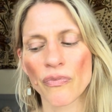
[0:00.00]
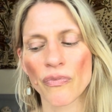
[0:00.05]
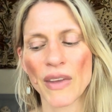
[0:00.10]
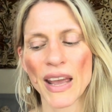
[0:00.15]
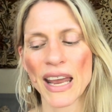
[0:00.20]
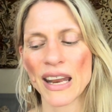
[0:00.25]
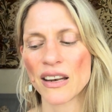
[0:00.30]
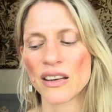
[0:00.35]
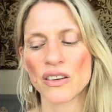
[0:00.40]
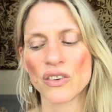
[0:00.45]

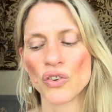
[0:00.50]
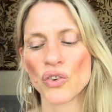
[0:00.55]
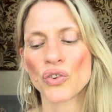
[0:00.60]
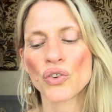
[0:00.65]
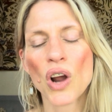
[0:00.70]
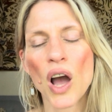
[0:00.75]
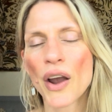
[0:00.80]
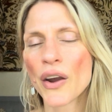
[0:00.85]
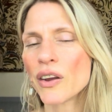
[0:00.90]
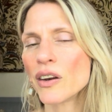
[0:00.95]
and you're
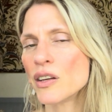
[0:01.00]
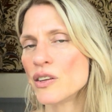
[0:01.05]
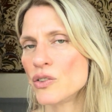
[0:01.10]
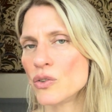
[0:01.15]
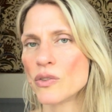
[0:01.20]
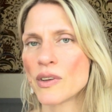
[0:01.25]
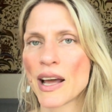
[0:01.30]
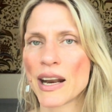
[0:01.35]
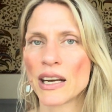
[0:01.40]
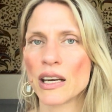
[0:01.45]
not going to do
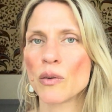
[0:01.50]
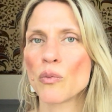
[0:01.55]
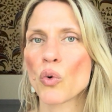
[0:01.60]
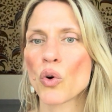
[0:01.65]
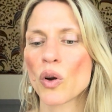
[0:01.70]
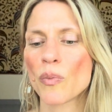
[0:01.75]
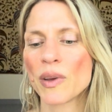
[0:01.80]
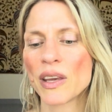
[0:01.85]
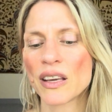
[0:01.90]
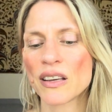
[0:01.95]
that
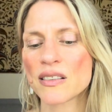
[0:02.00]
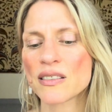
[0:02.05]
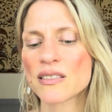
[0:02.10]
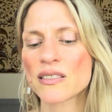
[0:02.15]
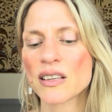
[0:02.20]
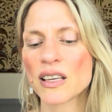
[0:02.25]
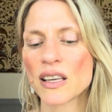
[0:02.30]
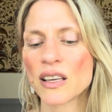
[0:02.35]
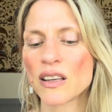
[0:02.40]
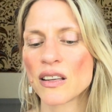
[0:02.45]
anymore, because
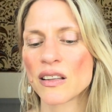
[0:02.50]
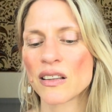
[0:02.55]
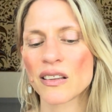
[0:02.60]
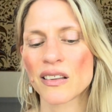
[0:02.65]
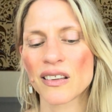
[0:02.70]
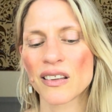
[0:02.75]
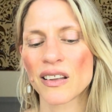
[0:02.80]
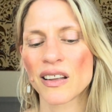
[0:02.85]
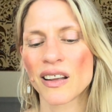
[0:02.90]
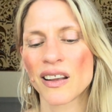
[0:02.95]
like,
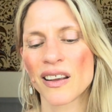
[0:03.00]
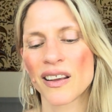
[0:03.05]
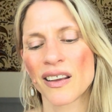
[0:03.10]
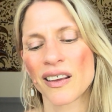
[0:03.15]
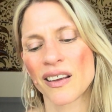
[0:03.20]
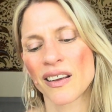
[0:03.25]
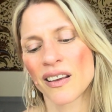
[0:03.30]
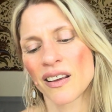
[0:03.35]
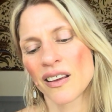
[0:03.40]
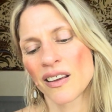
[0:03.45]

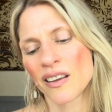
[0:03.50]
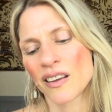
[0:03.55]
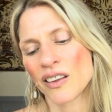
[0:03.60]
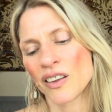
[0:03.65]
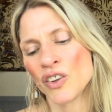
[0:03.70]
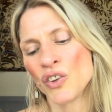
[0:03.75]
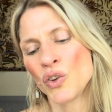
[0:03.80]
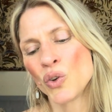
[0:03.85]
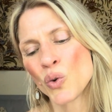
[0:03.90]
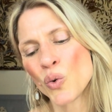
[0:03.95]

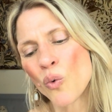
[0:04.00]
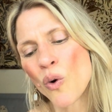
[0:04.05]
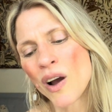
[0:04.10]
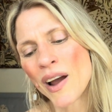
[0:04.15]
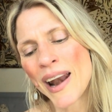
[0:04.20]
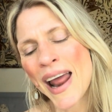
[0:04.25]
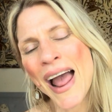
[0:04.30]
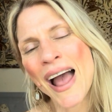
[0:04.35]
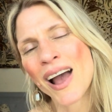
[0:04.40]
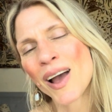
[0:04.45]
you want
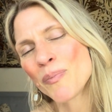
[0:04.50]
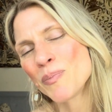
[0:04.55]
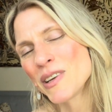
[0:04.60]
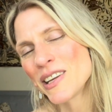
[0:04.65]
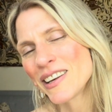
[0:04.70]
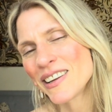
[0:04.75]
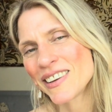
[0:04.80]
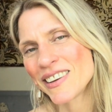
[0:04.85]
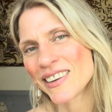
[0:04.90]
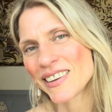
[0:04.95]

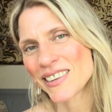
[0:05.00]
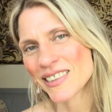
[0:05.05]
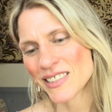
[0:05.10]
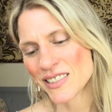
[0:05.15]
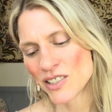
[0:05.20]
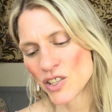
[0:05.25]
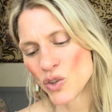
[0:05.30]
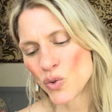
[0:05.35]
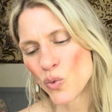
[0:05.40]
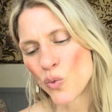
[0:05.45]

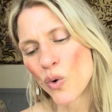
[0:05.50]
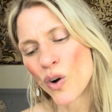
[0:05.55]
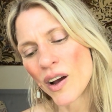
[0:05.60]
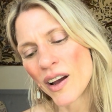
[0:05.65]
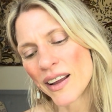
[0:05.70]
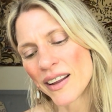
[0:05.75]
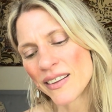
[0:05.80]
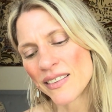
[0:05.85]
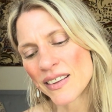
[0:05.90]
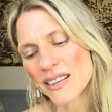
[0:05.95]
happiness, you
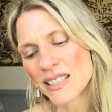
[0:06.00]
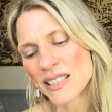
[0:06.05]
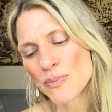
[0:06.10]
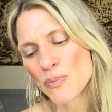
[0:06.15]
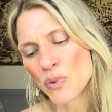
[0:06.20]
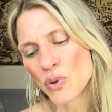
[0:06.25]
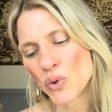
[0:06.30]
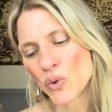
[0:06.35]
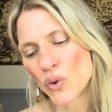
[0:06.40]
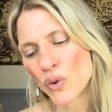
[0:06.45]
want this
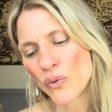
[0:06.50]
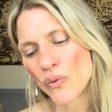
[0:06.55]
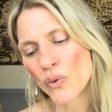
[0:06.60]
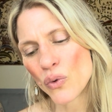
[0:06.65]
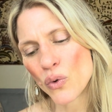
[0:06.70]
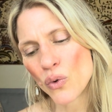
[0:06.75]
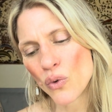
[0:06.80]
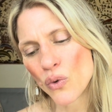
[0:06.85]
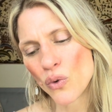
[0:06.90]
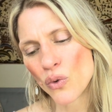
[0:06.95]

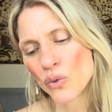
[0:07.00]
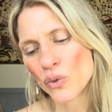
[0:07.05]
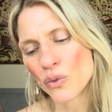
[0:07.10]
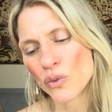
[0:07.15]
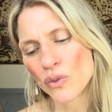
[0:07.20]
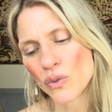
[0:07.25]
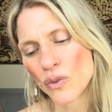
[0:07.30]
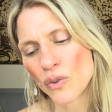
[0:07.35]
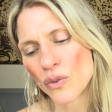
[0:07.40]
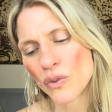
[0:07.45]
beautiful,
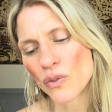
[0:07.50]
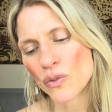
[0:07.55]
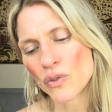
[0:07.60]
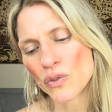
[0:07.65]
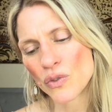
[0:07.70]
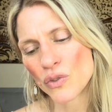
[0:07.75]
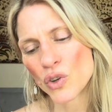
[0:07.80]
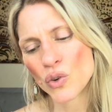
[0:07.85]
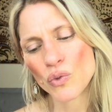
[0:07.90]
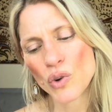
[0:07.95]

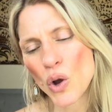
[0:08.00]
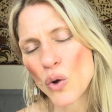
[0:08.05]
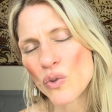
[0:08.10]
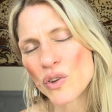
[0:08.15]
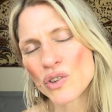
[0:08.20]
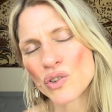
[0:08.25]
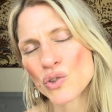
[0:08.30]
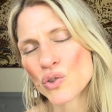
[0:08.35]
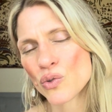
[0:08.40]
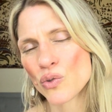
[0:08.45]

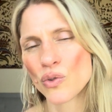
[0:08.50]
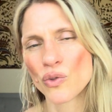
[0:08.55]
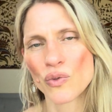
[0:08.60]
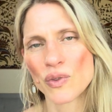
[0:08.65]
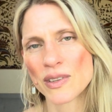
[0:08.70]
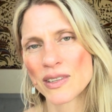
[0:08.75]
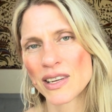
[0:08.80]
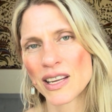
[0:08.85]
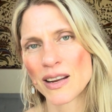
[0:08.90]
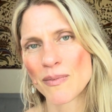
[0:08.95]
this truth
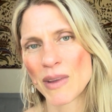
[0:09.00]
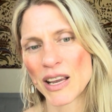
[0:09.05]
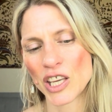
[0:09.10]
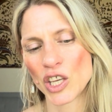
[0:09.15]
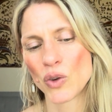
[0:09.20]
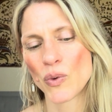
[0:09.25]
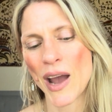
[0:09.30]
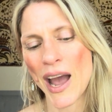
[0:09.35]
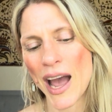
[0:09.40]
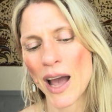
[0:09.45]
is going to make
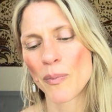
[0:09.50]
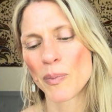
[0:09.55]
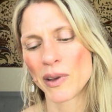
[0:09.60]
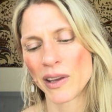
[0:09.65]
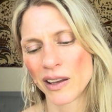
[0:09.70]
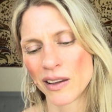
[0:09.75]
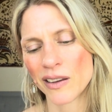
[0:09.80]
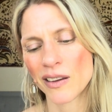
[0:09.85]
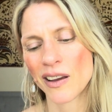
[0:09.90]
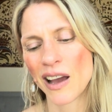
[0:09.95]
you
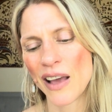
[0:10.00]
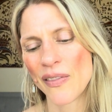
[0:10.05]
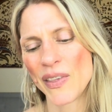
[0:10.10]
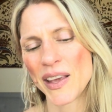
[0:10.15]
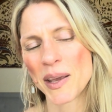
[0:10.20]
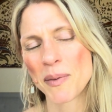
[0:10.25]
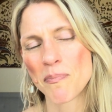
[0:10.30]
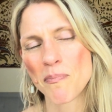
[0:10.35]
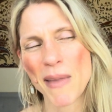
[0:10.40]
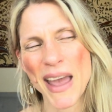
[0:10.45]
happy. I
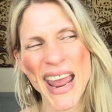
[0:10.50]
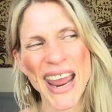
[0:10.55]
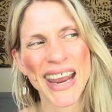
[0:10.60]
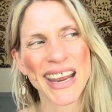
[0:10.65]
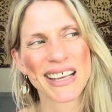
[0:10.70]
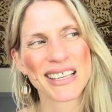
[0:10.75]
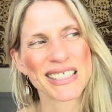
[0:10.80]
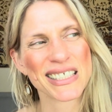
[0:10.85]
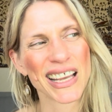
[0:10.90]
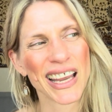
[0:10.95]
think May
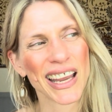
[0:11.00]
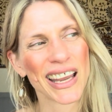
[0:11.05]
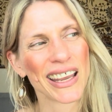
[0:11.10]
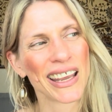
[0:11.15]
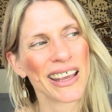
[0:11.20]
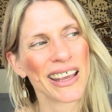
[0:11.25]
is like,